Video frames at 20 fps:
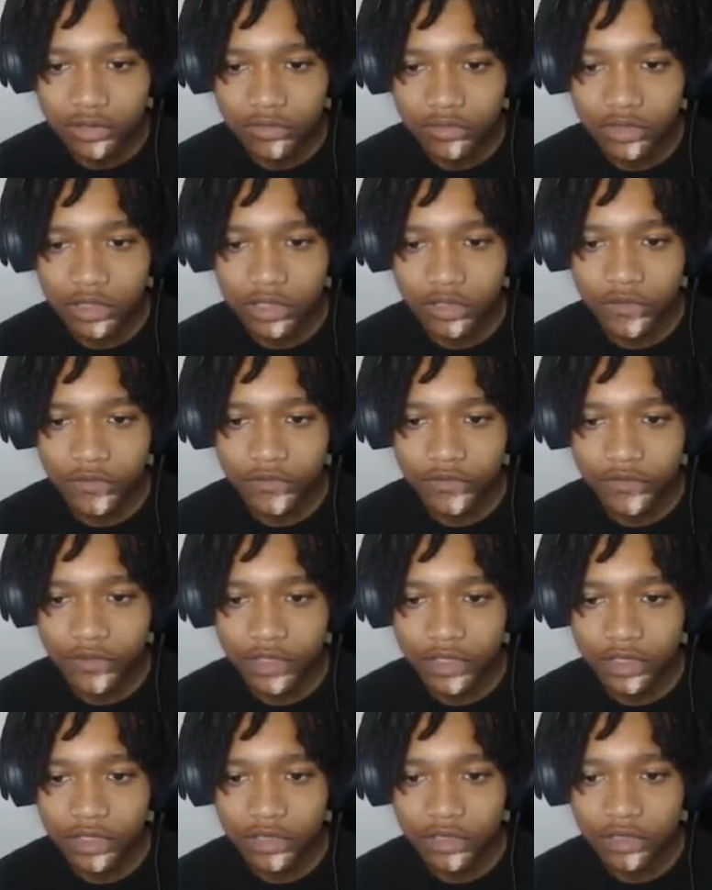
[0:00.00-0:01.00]
What the fuck?
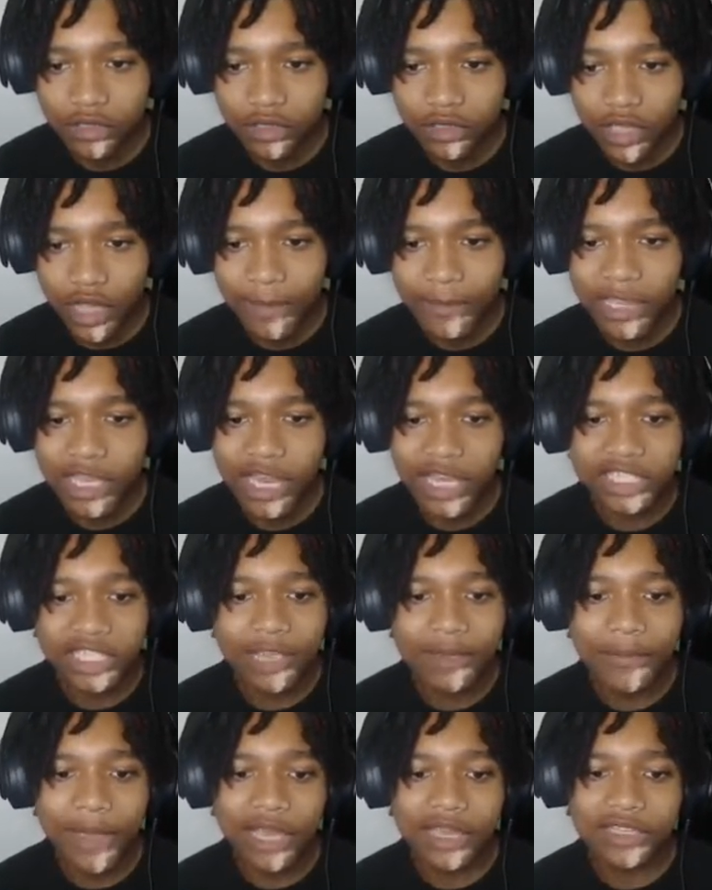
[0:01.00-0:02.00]
I mean, I
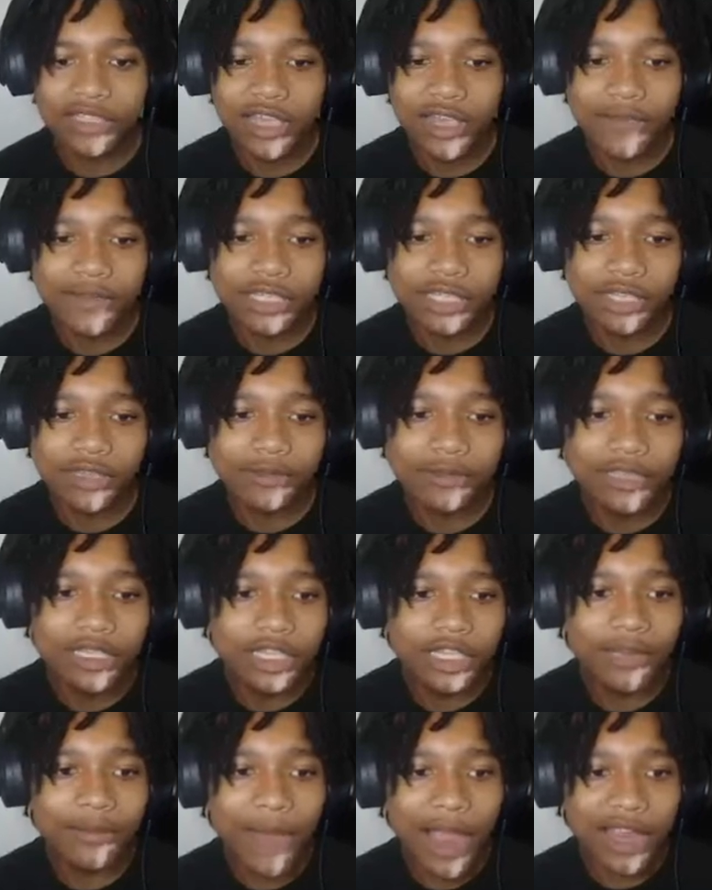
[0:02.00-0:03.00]
said back in 17.
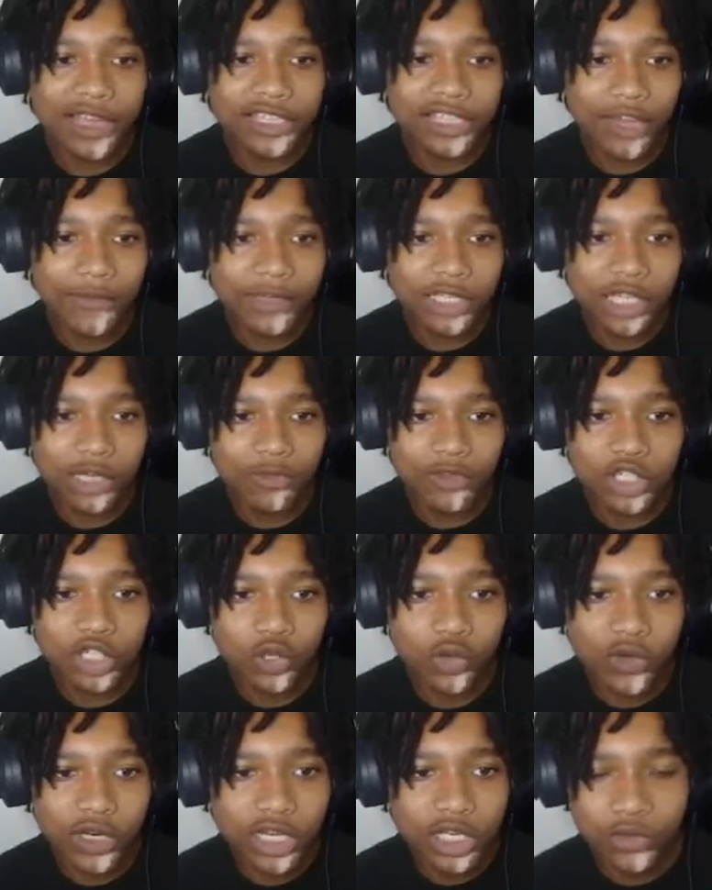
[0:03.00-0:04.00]
Yeah, back in 17 when
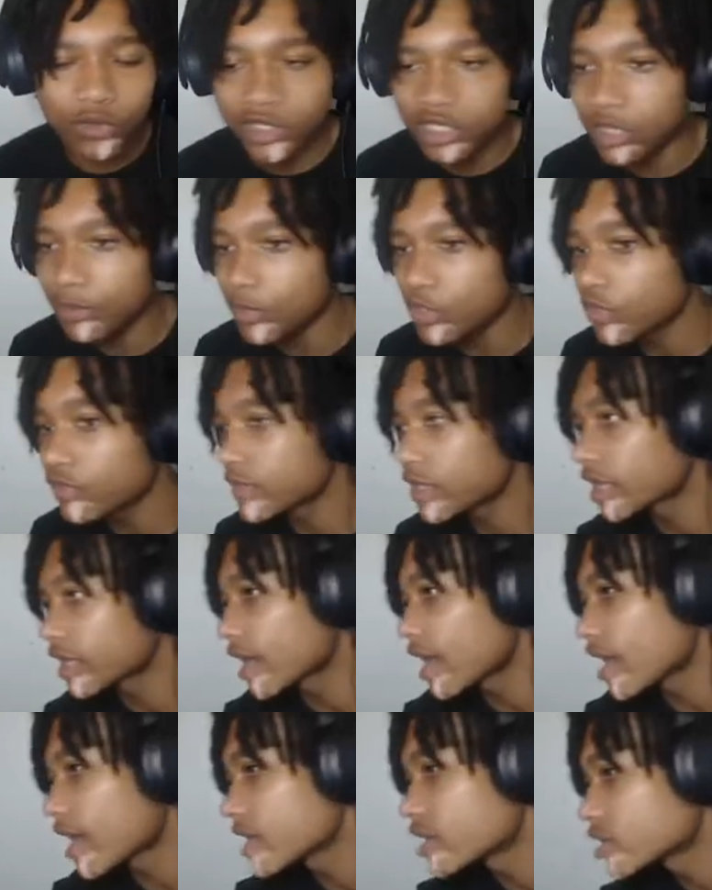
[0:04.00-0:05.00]
screens was the move, nigga,
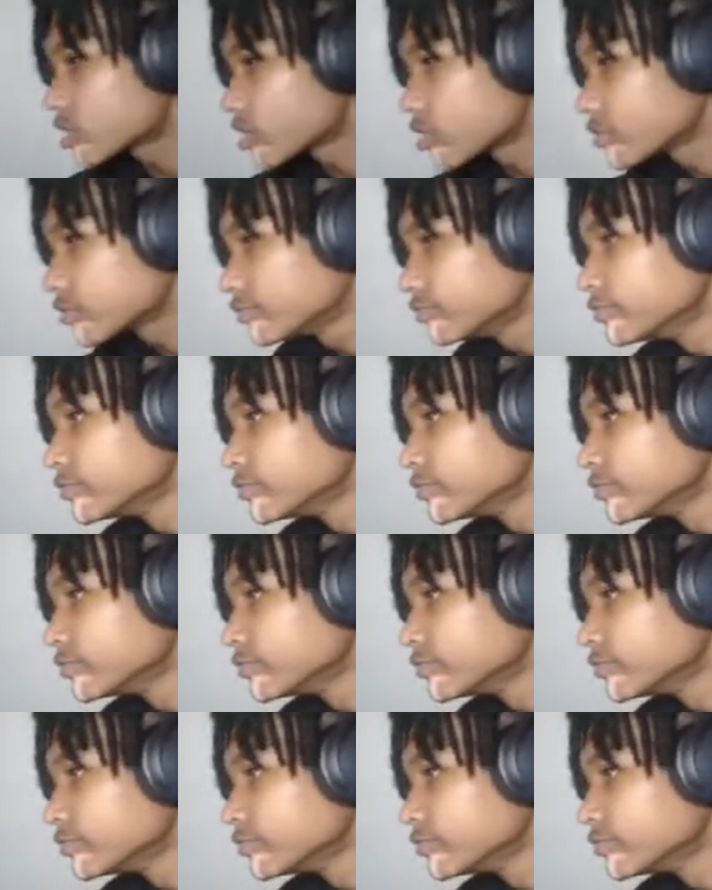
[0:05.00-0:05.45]
not ISO.